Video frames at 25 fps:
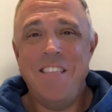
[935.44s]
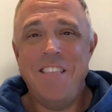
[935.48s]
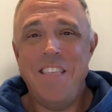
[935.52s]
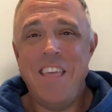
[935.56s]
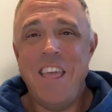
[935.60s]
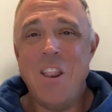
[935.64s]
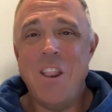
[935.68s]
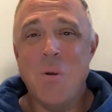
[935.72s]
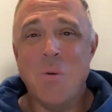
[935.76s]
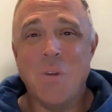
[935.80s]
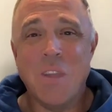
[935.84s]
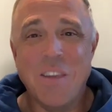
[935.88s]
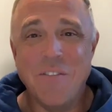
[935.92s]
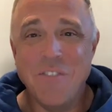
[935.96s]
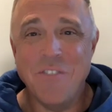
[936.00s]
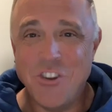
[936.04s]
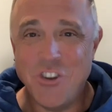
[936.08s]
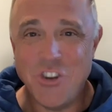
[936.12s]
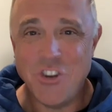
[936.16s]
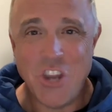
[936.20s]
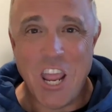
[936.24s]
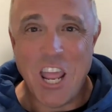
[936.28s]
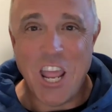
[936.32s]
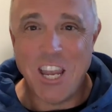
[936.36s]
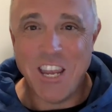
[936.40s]
they don't give a
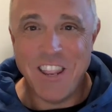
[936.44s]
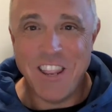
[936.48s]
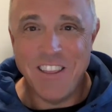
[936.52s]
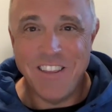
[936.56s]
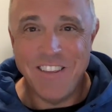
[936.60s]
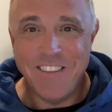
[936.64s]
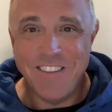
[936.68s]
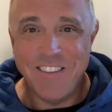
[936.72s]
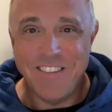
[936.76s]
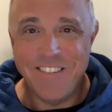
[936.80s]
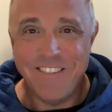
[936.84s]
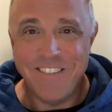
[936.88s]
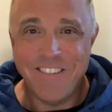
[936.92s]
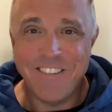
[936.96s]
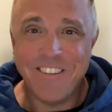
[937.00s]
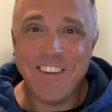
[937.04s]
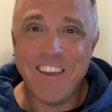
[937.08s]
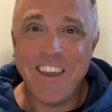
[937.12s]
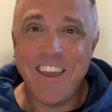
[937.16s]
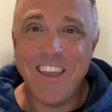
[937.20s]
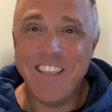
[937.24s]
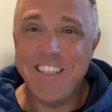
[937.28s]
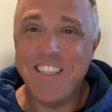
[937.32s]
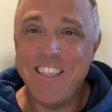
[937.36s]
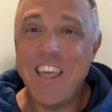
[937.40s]
shit.
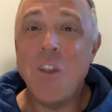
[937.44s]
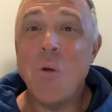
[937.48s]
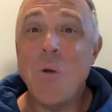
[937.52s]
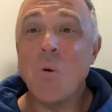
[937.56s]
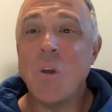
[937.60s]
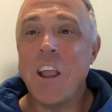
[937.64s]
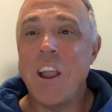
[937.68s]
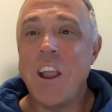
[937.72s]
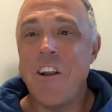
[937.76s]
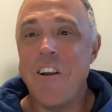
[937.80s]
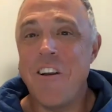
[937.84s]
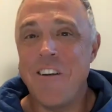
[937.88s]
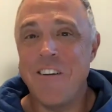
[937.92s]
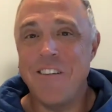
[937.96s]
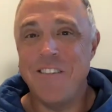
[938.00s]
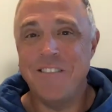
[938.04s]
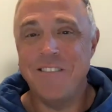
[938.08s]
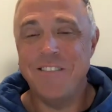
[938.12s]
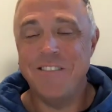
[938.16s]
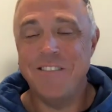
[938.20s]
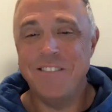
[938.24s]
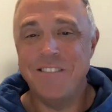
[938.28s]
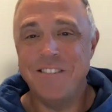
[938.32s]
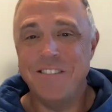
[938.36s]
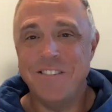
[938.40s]
Okay, they don't care.
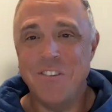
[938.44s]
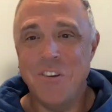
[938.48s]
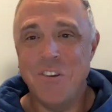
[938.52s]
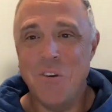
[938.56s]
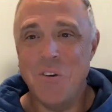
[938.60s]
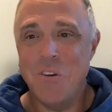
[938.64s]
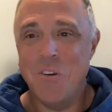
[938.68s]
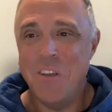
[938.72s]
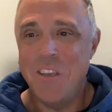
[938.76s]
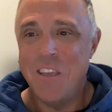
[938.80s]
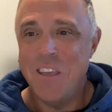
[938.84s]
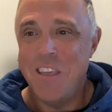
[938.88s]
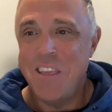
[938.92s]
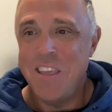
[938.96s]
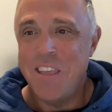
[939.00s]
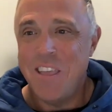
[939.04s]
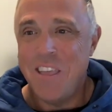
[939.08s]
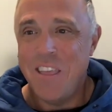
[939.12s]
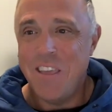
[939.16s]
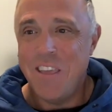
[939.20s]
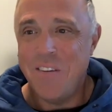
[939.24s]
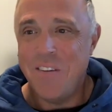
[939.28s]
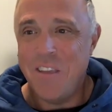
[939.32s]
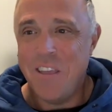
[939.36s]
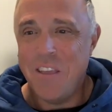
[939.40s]
So
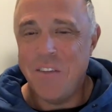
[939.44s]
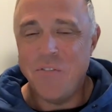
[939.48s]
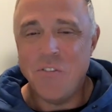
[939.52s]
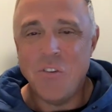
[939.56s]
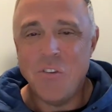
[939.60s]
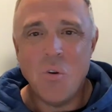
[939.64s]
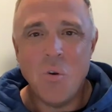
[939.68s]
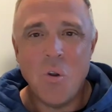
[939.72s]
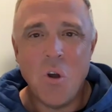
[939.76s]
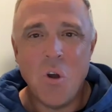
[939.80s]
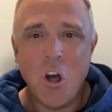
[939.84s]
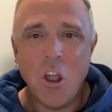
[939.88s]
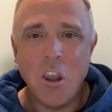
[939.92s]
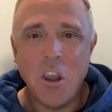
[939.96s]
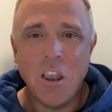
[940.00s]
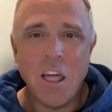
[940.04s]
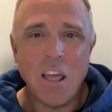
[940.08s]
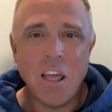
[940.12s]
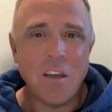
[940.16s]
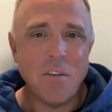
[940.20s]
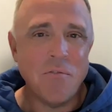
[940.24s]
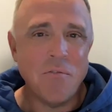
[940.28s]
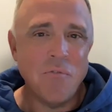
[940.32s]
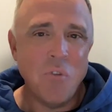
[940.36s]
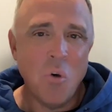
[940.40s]
if you're on
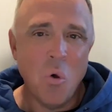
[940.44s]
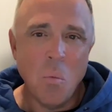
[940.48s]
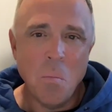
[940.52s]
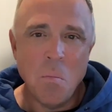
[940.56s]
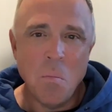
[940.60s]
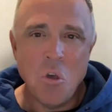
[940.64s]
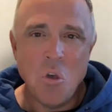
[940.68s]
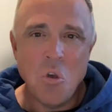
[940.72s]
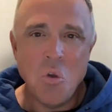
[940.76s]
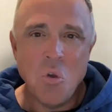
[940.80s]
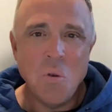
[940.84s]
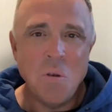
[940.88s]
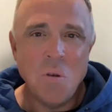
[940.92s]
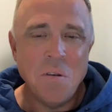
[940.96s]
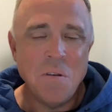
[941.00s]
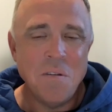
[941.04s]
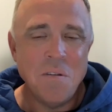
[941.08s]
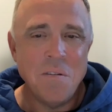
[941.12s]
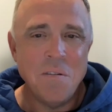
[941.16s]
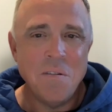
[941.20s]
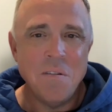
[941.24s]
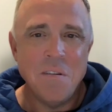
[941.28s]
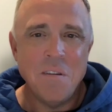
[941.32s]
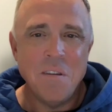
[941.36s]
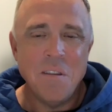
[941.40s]
like a full moon
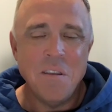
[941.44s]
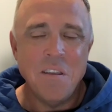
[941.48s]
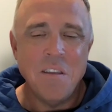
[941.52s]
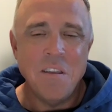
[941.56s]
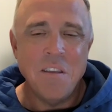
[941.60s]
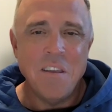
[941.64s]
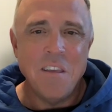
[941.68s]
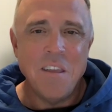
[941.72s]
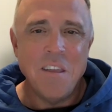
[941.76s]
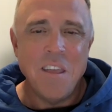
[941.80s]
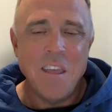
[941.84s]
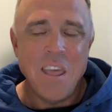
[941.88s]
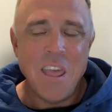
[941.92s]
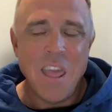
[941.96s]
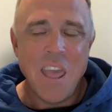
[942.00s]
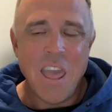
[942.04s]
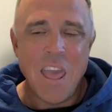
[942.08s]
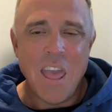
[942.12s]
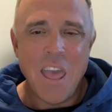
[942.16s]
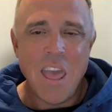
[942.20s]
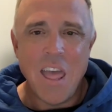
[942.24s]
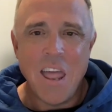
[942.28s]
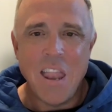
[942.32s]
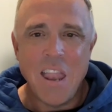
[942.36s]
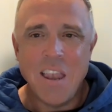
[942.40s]

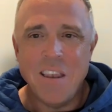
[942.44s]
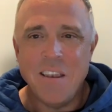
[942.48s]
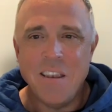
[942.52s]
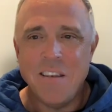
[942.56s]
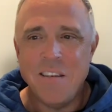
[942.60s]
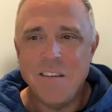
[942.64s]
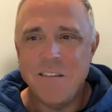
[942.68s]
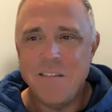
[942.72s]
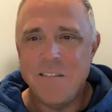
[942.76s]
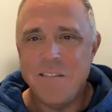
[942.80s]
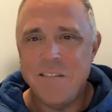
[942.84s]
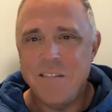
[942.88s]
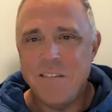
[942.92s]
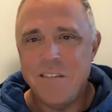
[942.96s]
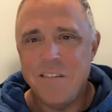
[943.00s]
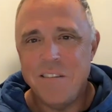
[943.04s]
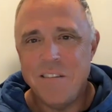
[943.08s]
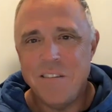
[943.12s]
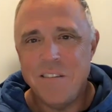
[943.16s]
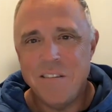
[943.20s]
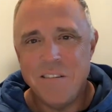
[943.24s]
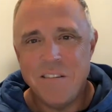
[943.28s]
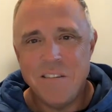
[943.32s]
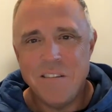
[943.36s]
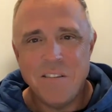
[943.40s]
and
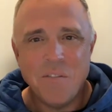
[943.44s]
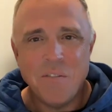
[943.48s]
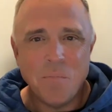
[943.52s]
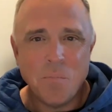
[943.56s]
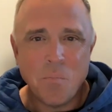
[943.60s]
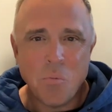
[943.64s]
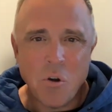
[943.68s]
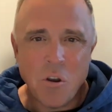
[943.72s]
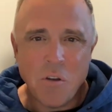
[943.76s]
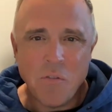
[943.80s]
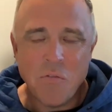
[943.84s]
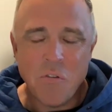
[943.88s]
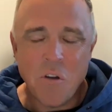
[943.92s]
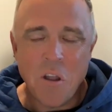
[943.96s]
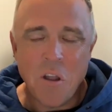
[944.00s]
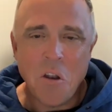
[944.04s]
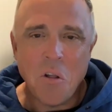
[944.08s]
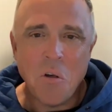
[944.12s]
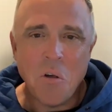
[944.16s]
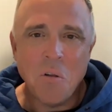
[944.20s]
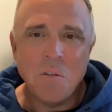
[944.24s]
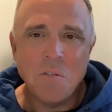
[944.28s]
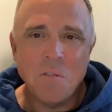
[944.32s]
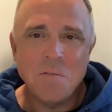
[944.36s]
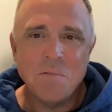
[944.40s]
it's
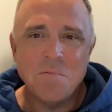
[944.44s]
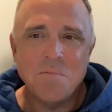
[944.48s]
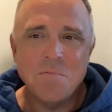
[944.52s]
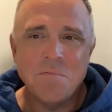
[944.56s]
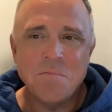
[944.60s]
prefrontal